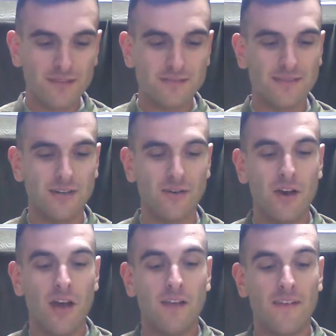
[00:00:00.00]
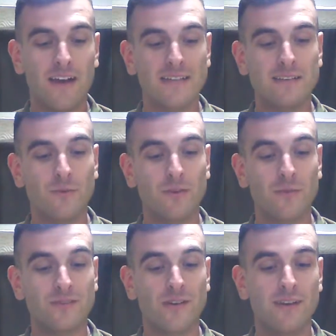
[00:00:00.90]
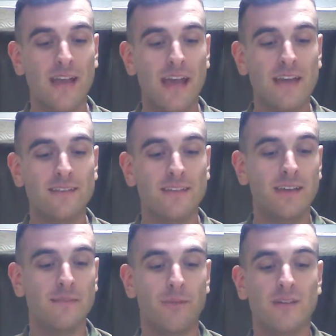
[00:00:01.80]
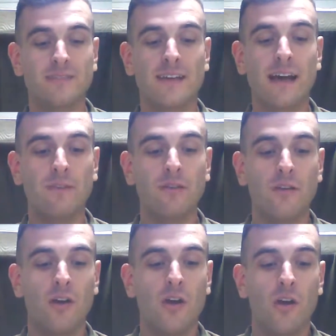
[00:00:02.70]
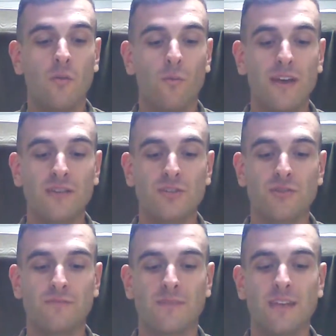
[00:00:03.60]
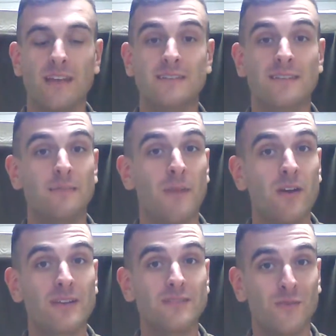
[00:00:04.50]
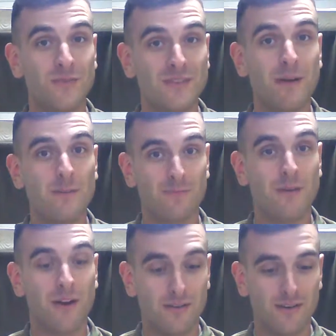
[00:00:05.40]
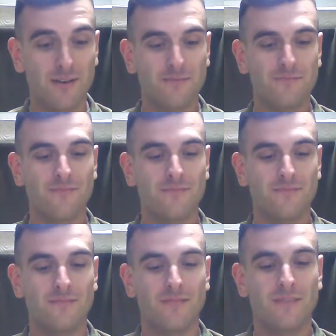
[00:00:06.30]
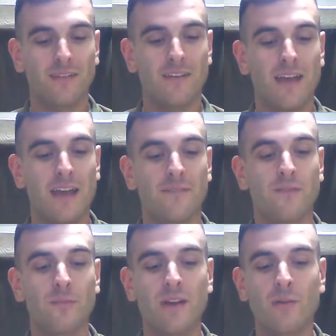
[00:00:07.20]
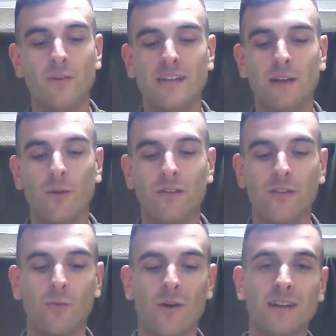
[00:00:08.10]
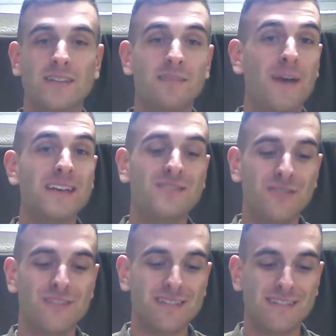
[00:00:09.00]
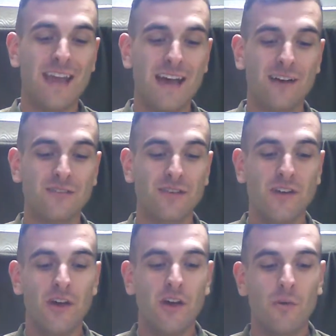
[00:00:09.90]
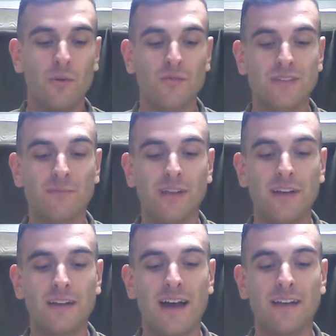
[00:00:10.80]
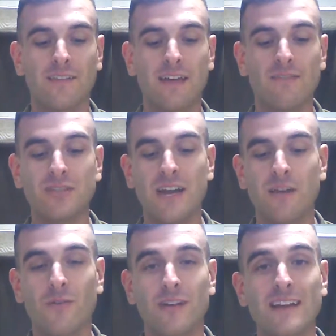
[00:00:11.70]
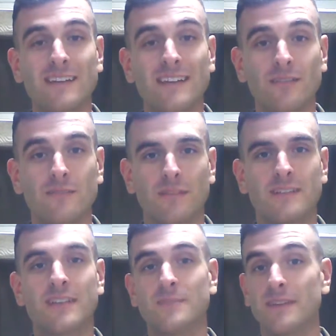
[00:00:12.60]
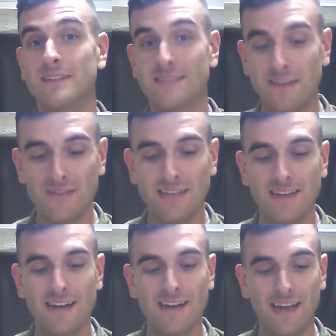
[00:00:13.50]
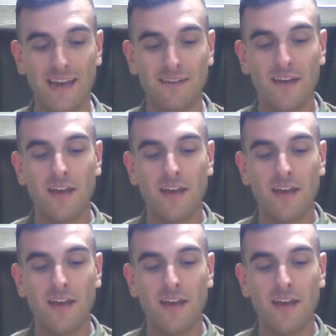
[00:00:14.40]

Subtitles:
So, like I said, we're starting at the Boston Common, which is America's oldest public park. And from there, we're going to take a quick little walk to the Massachusetts State House, which was completed on 11 January 1798.